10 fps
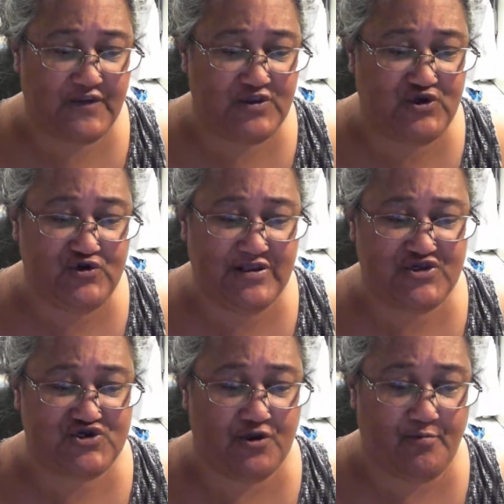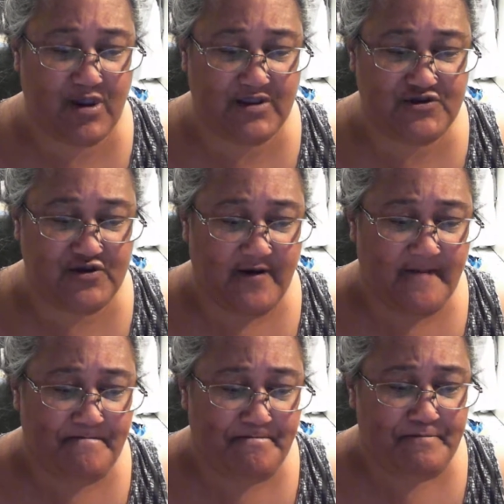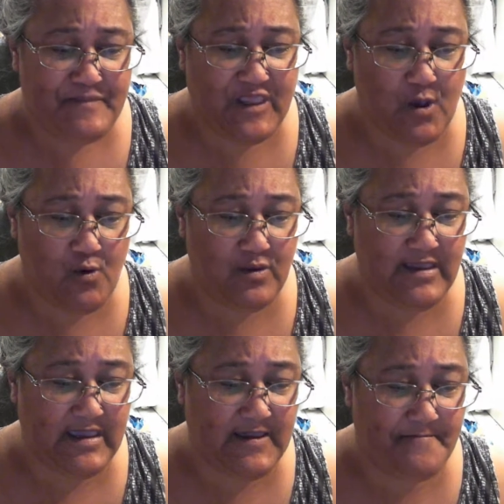judicial branch, the only